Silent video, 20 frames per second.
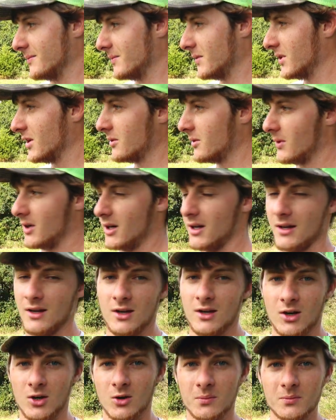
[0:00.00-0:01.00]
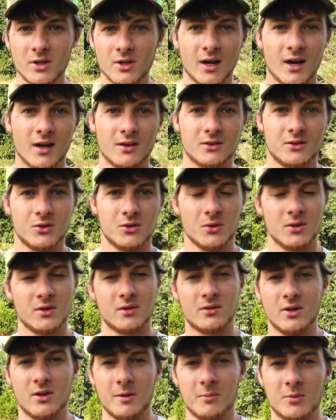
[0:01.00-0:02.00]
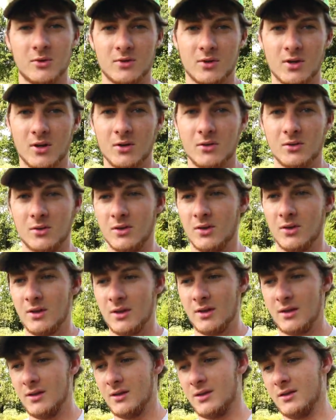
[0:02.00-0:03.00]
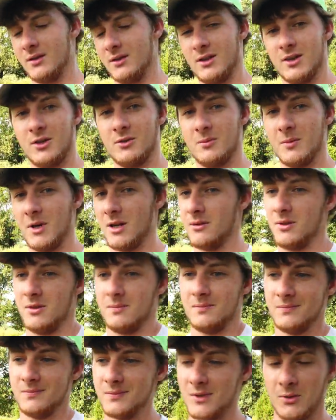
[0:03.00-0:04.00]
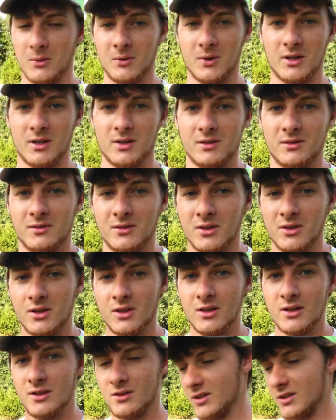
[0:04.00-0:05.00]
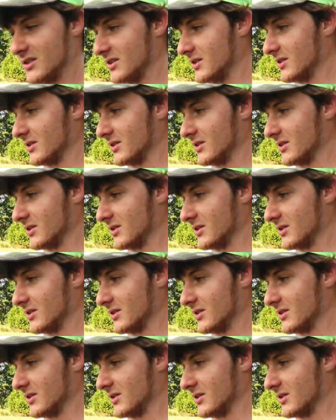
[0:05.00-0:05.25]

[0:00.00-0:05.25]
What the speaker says: But anyway, hope you guys enjoy this episode, and maybe we can teach